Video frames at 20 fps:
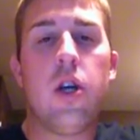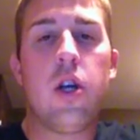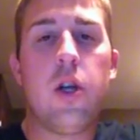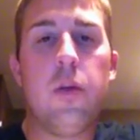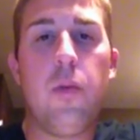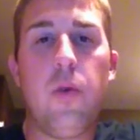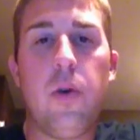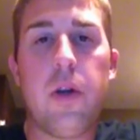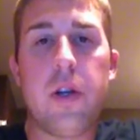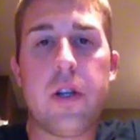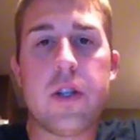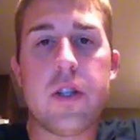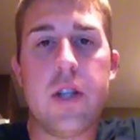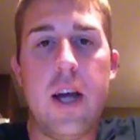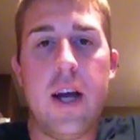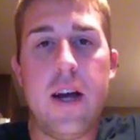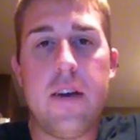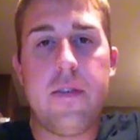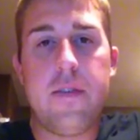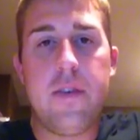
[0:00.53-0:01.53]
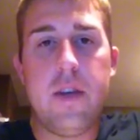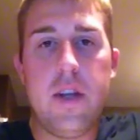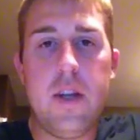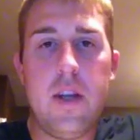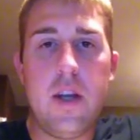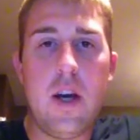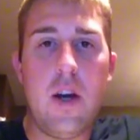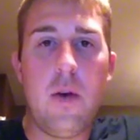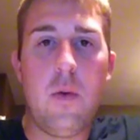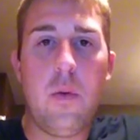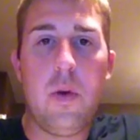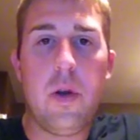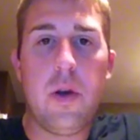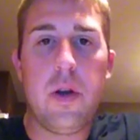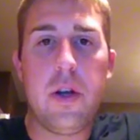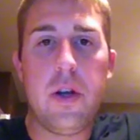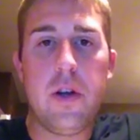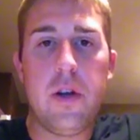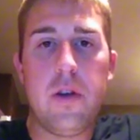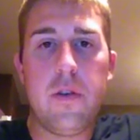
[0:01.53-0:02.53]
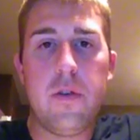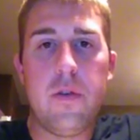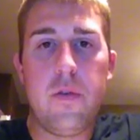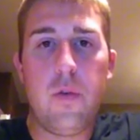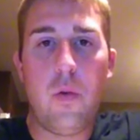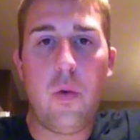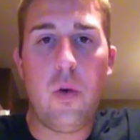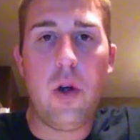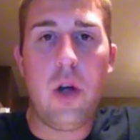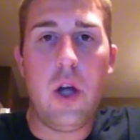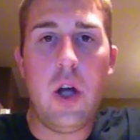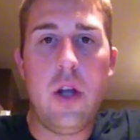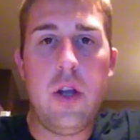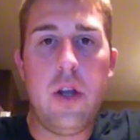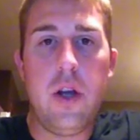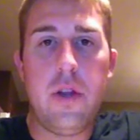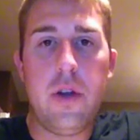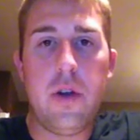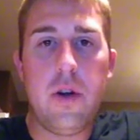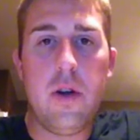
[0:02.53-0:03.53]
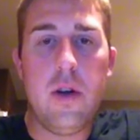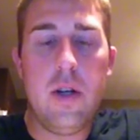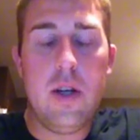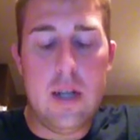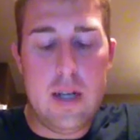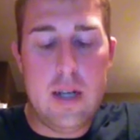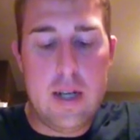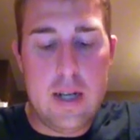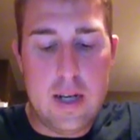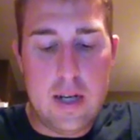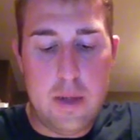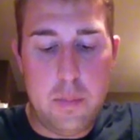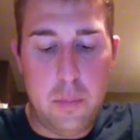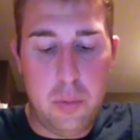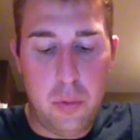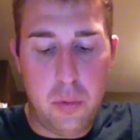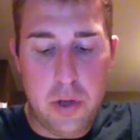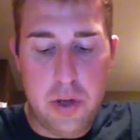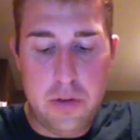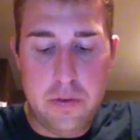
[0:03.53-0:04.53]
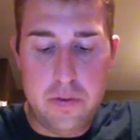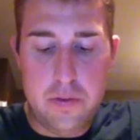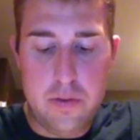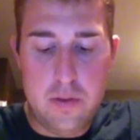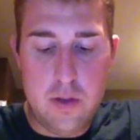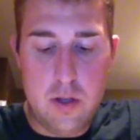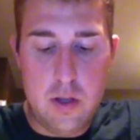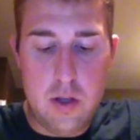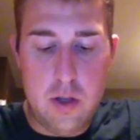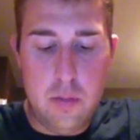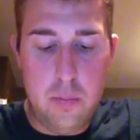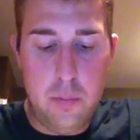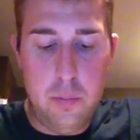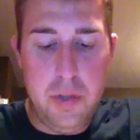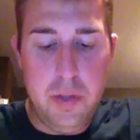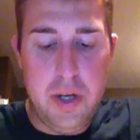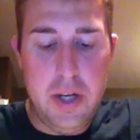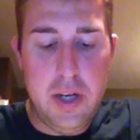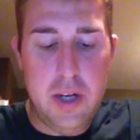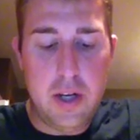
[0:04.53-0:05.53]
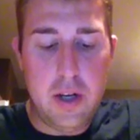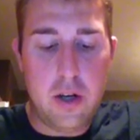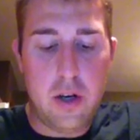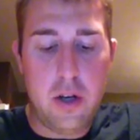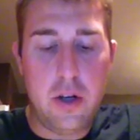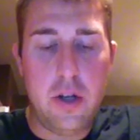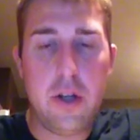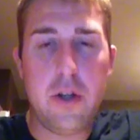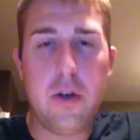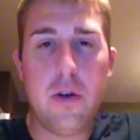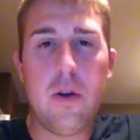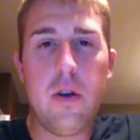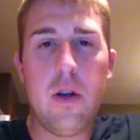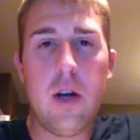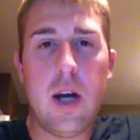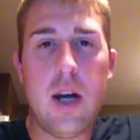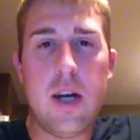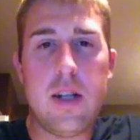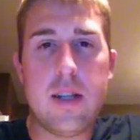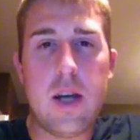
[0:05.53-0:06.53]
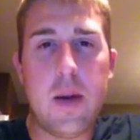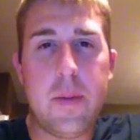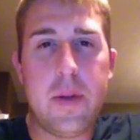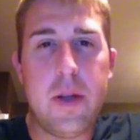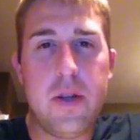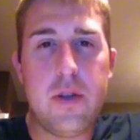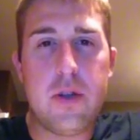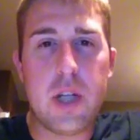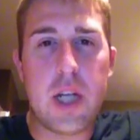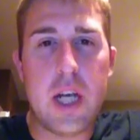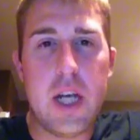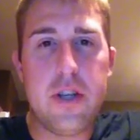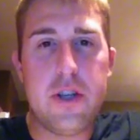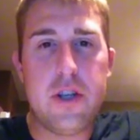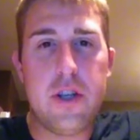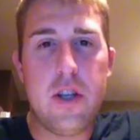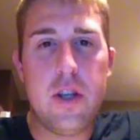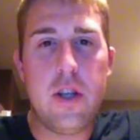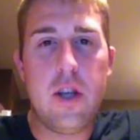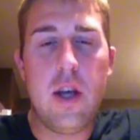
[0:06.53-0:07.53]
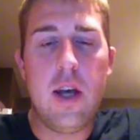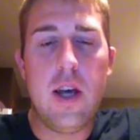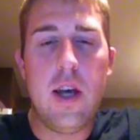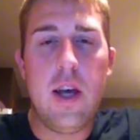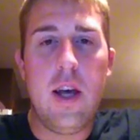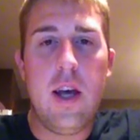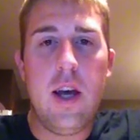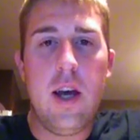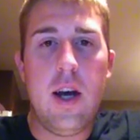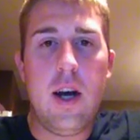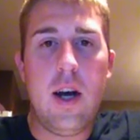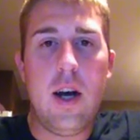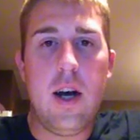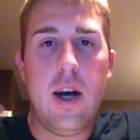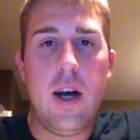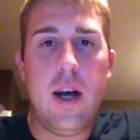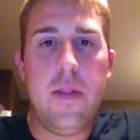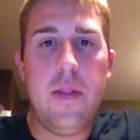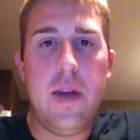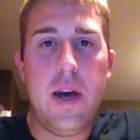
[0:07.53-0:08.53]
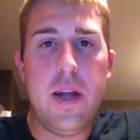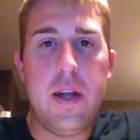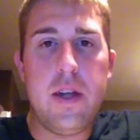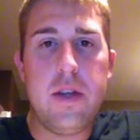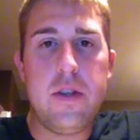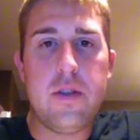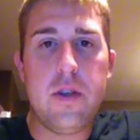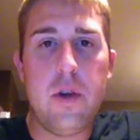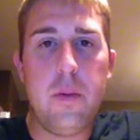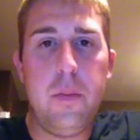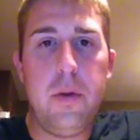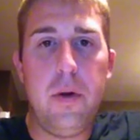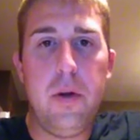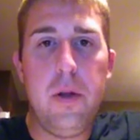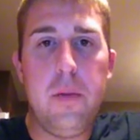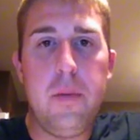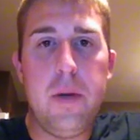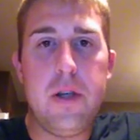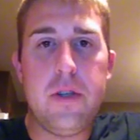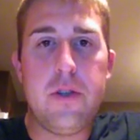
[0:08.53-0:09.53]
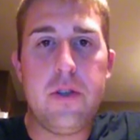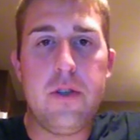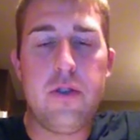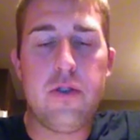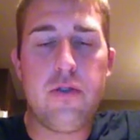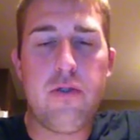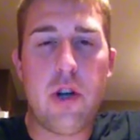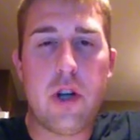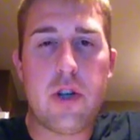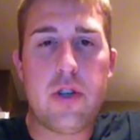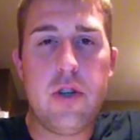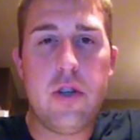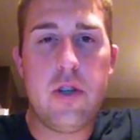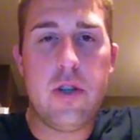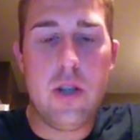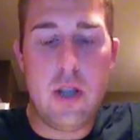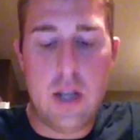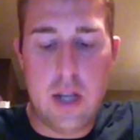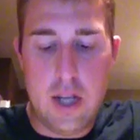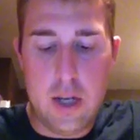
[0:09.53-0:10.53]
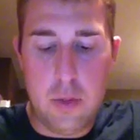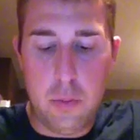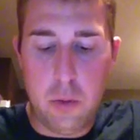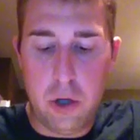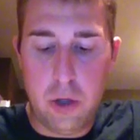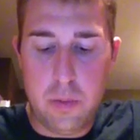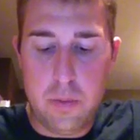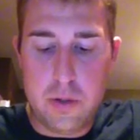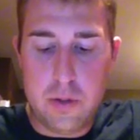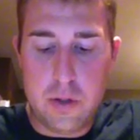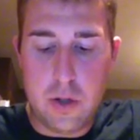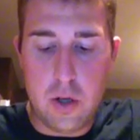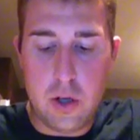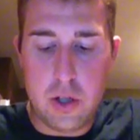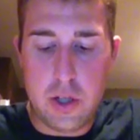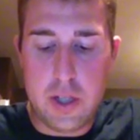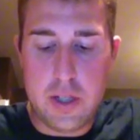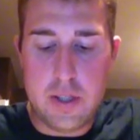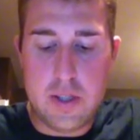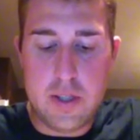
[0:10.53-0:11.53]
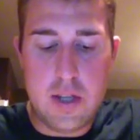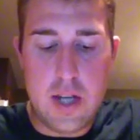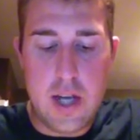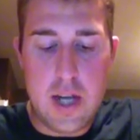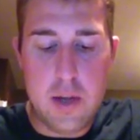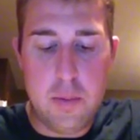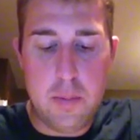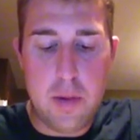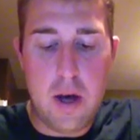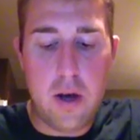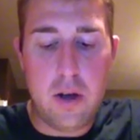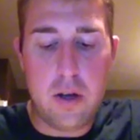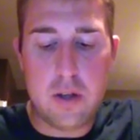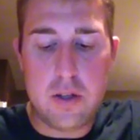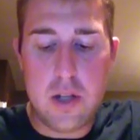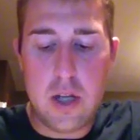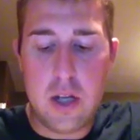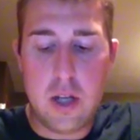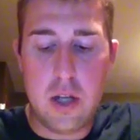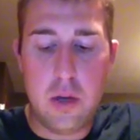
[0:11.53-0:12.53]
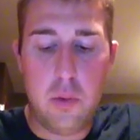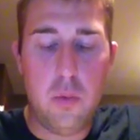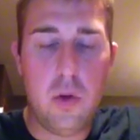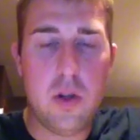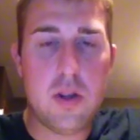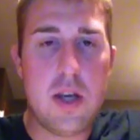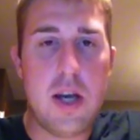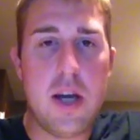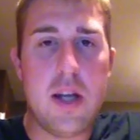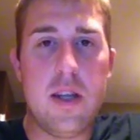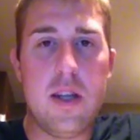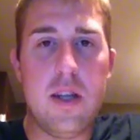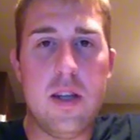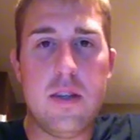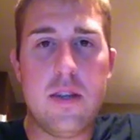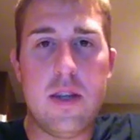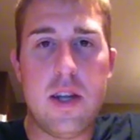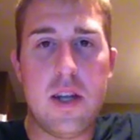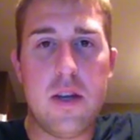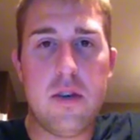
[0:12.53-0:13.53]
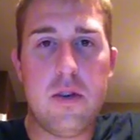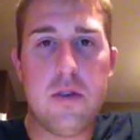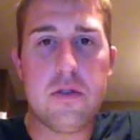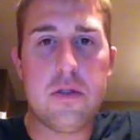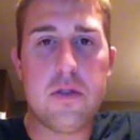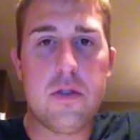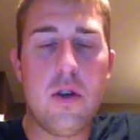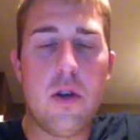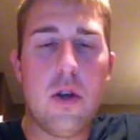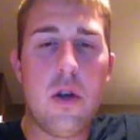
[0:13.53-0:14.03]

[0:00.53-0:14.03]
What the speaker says: Good morning, staff, and we are here for another brief meeting on another hot topic in education, and that is ability-based instruction. And we're going to be talking today about exactly what that entails,